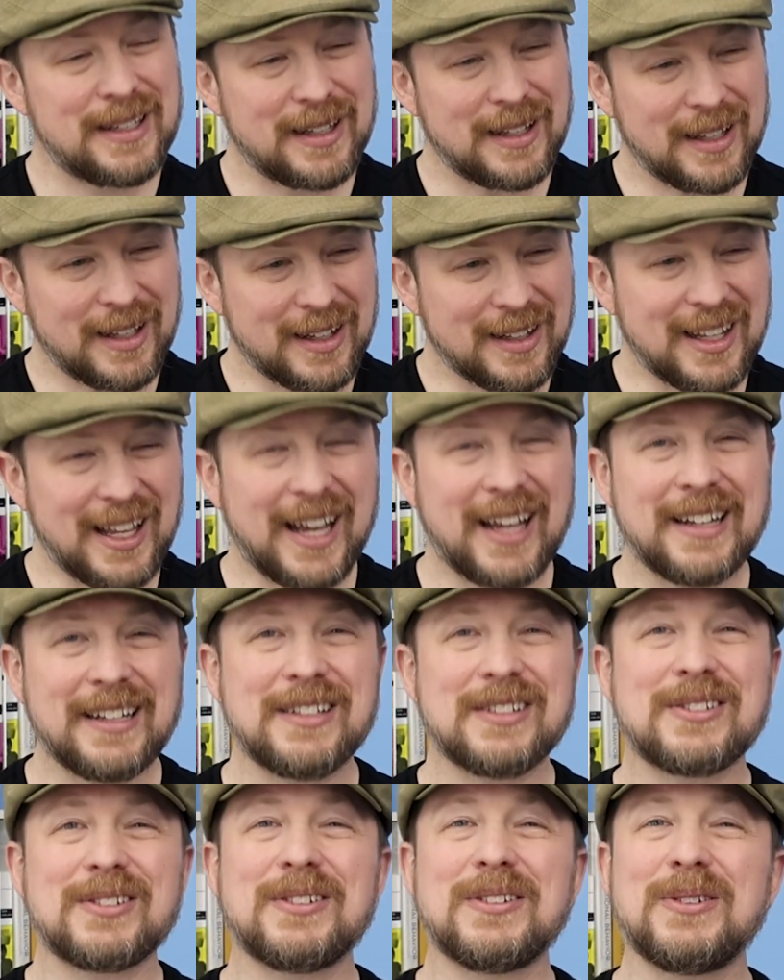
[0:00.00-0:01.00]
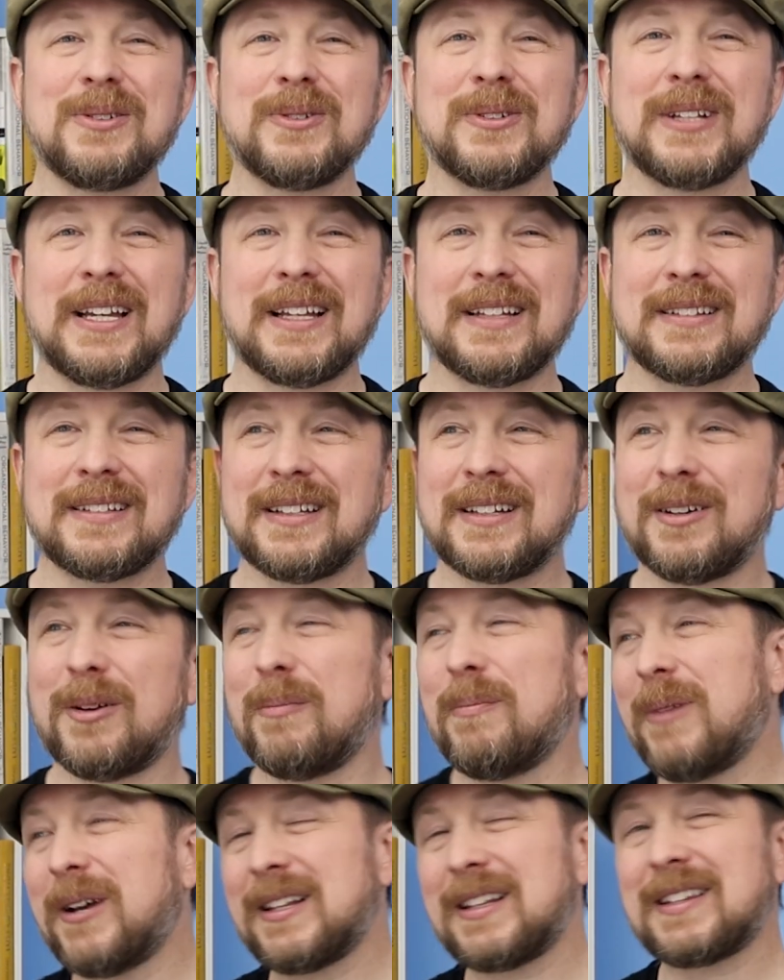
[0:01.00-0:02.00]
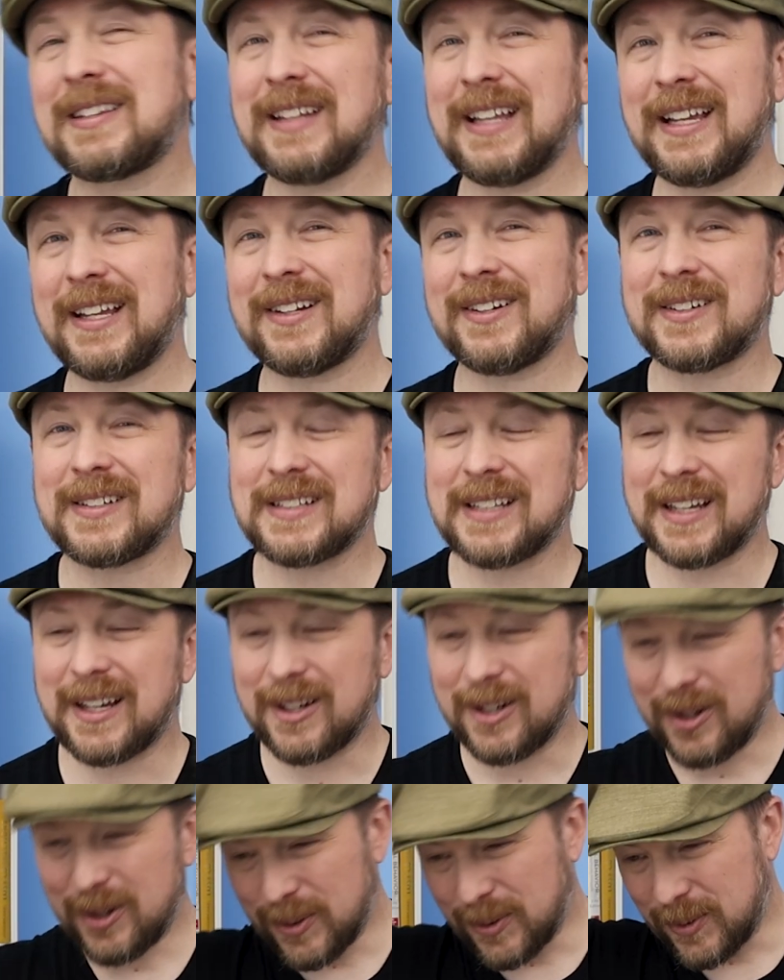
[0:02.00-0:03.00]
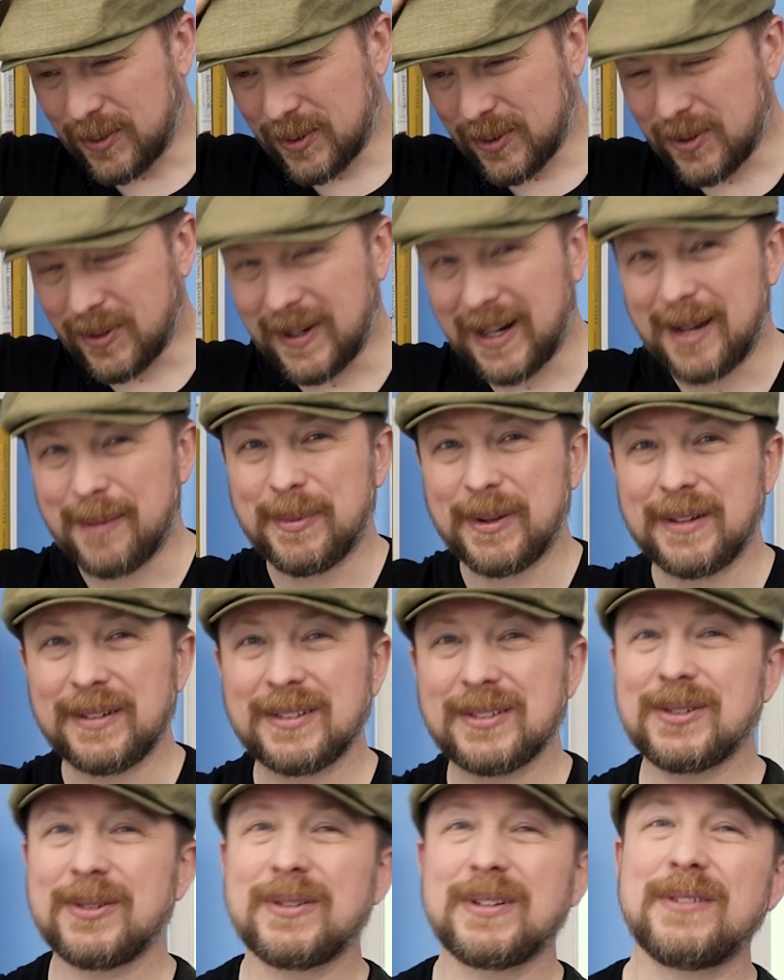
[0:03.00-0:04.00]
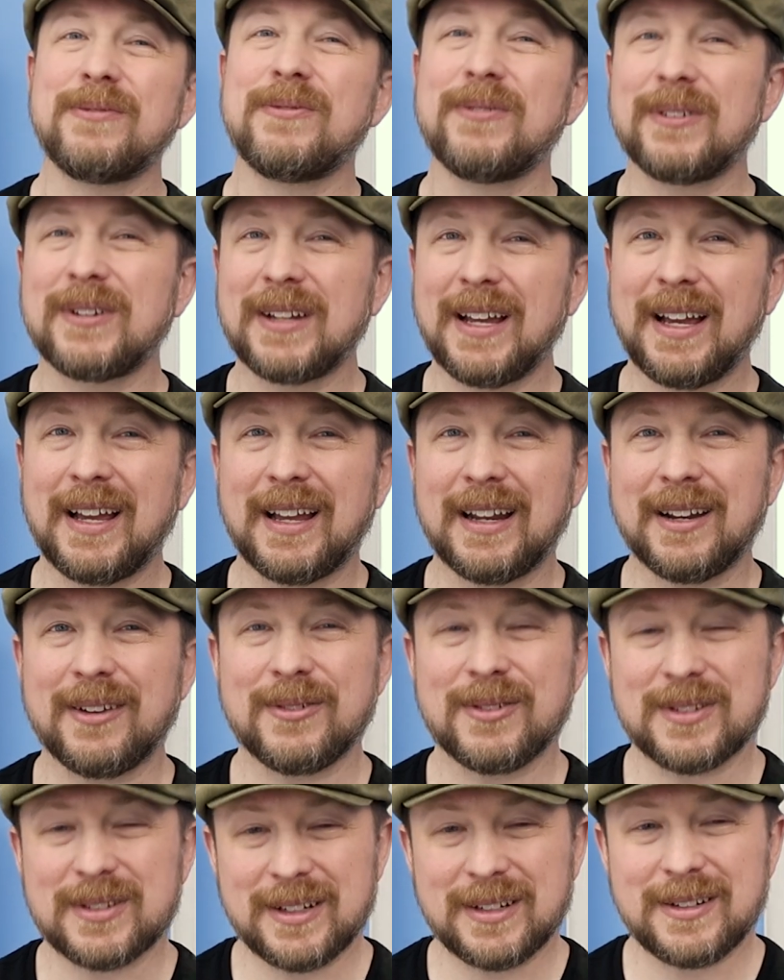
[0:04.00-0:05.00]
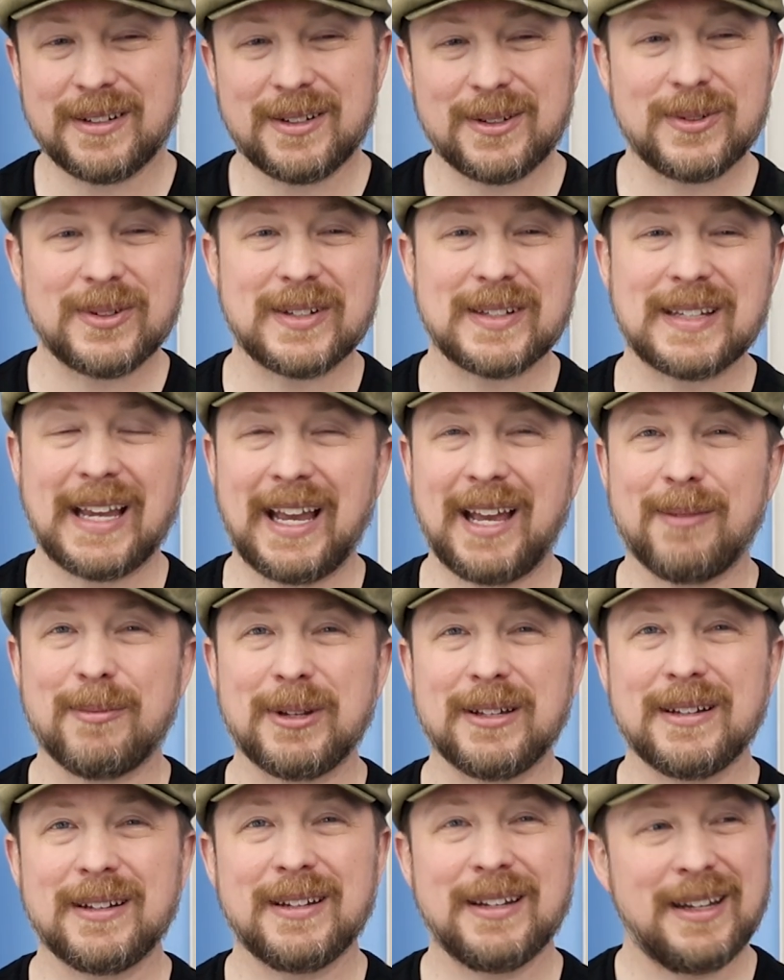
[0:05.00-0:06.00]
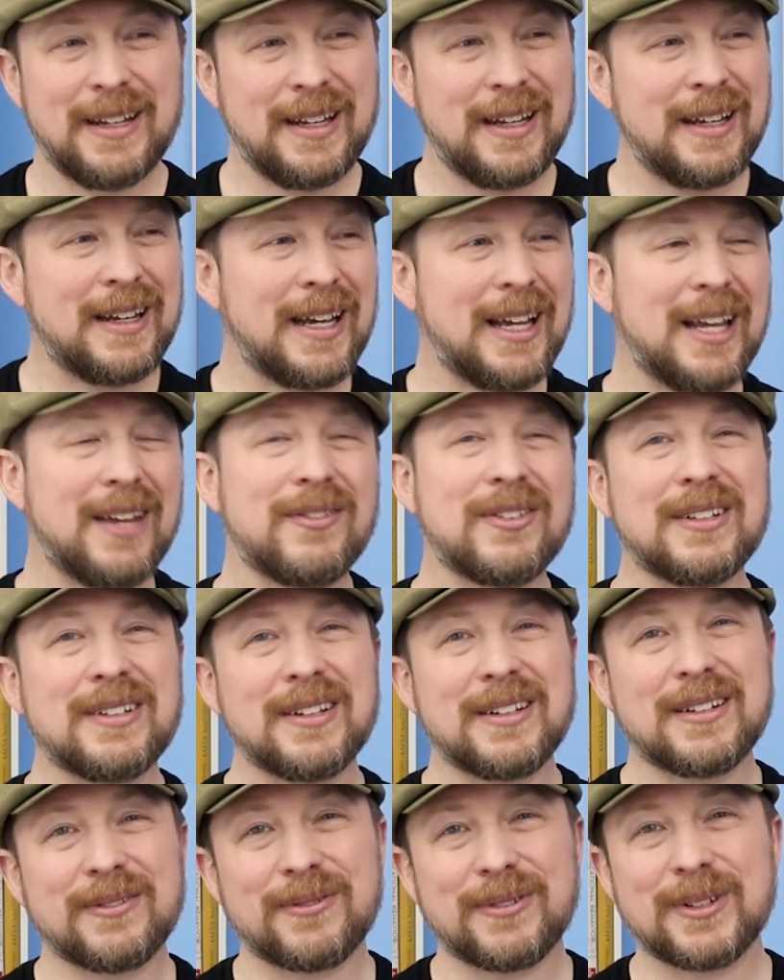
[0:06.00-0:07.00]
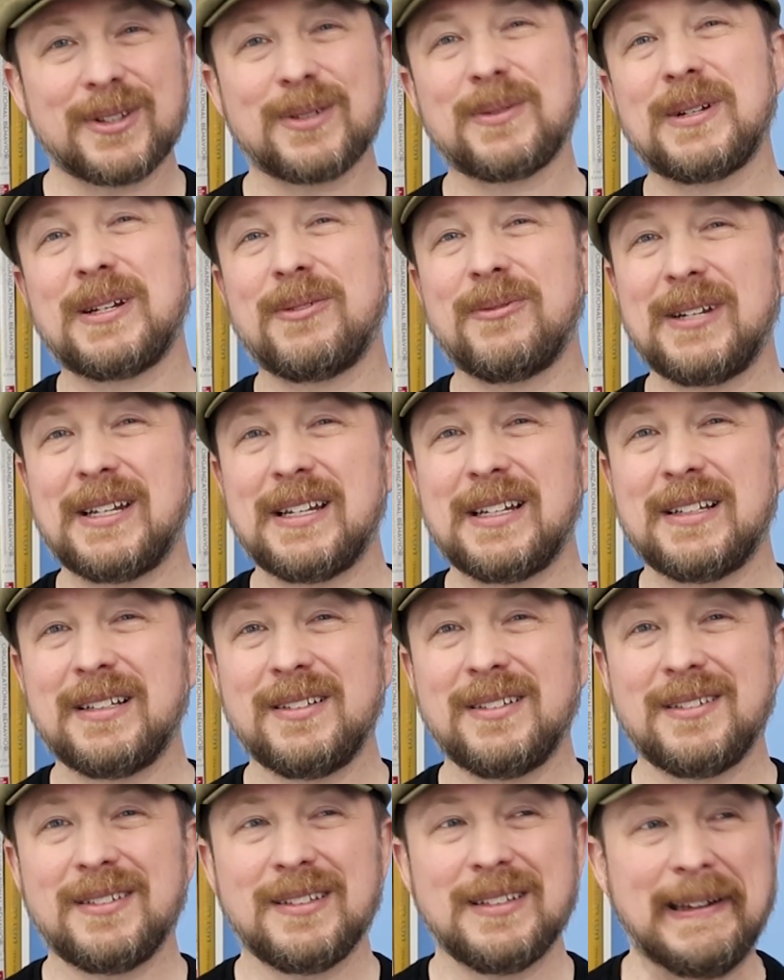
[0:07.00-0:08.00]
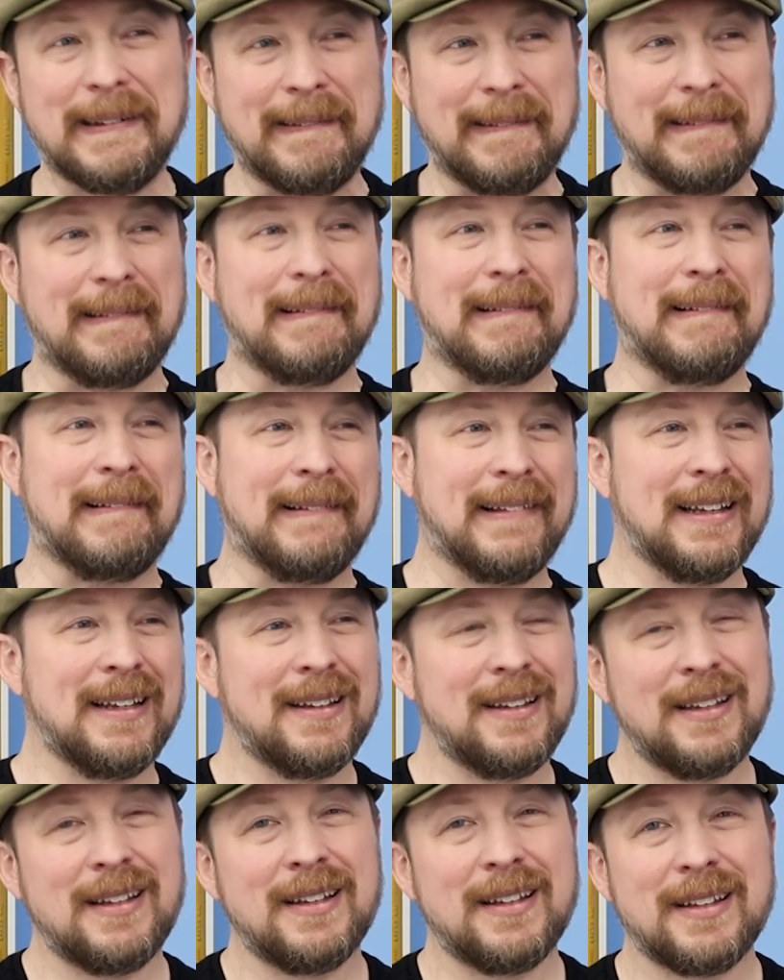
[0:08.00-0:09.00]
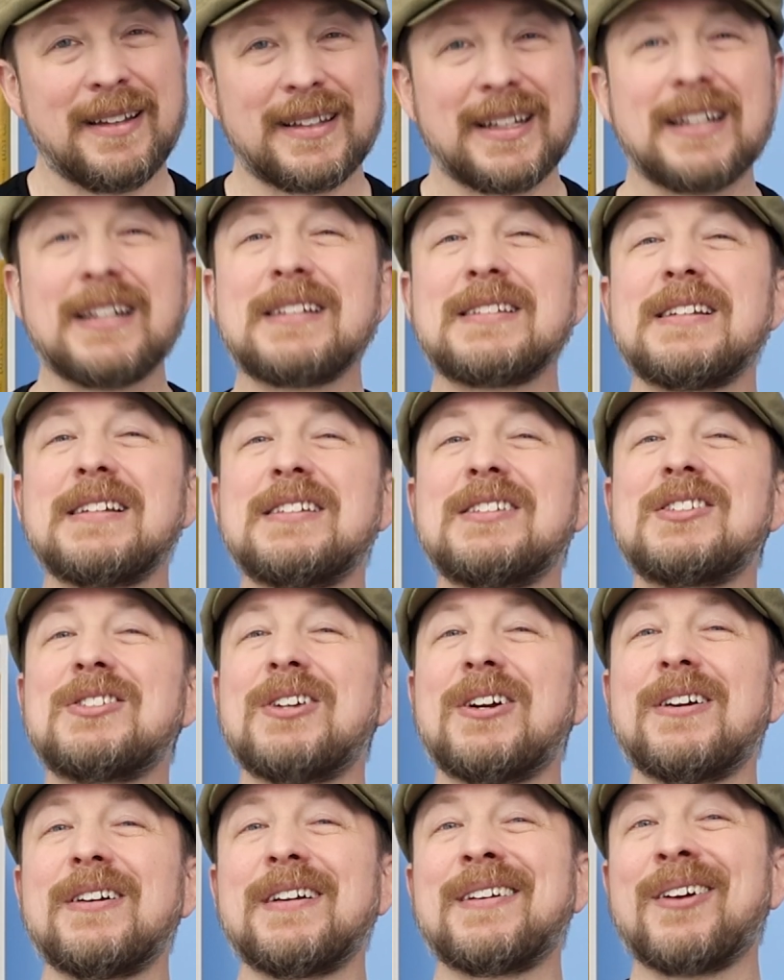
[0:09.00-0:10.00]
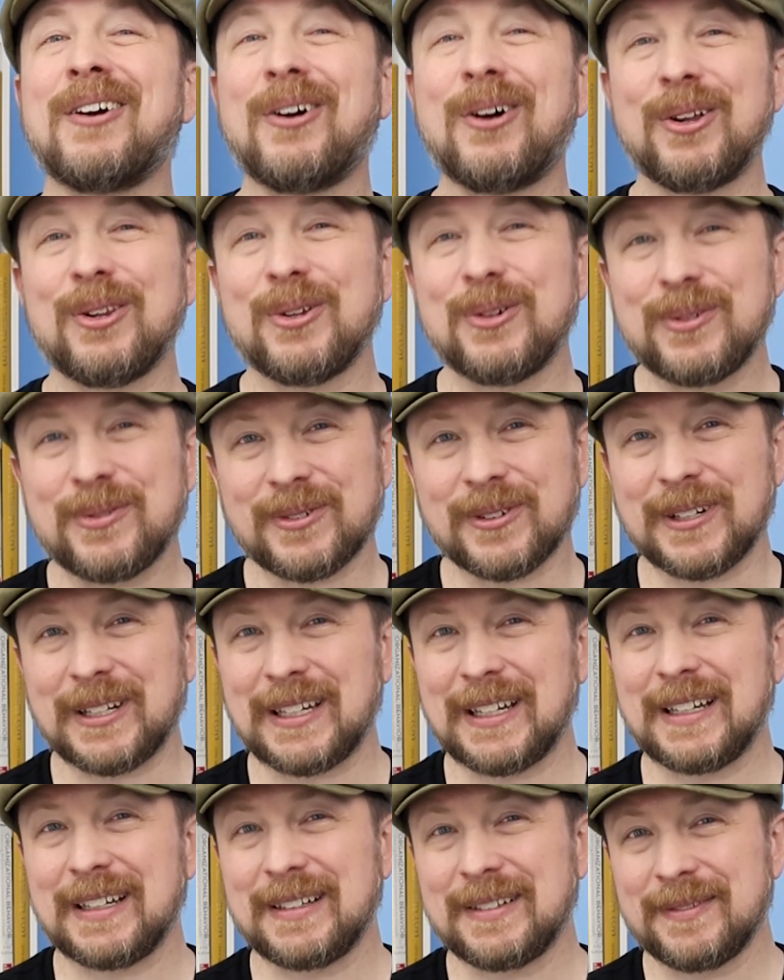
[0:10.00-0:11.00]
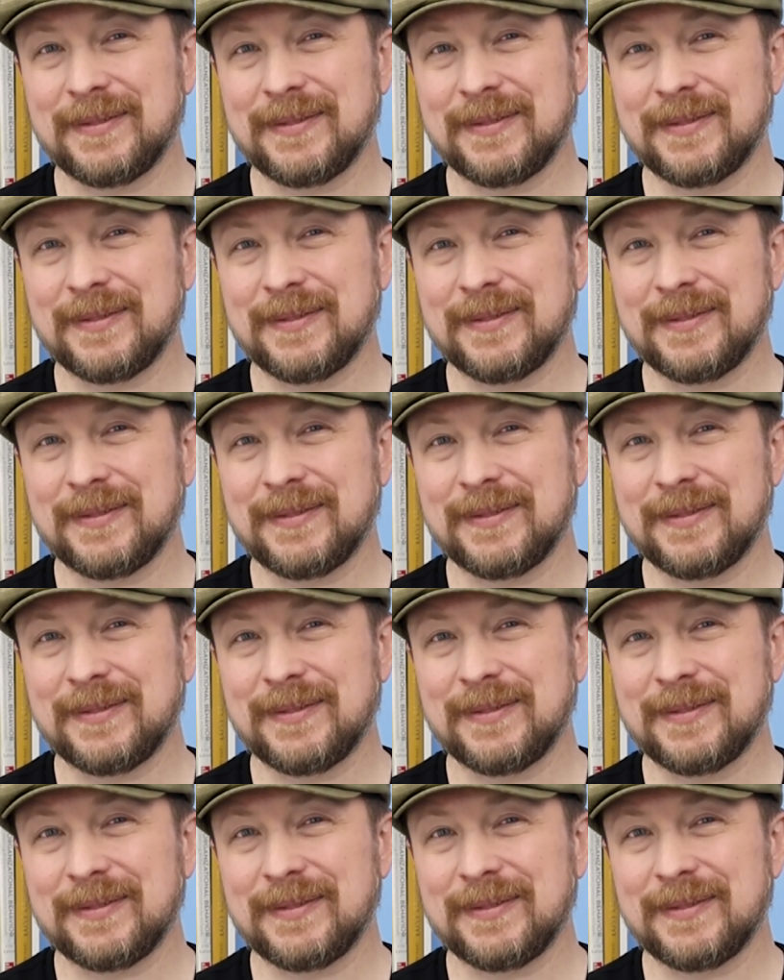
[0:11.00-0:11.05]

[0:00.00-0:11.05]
A lot easier to do that than a month later saying, oh crap, I totally forgot I was gonna do this habit. I haven't done it for 3 weeks. Then it's like starting all over again.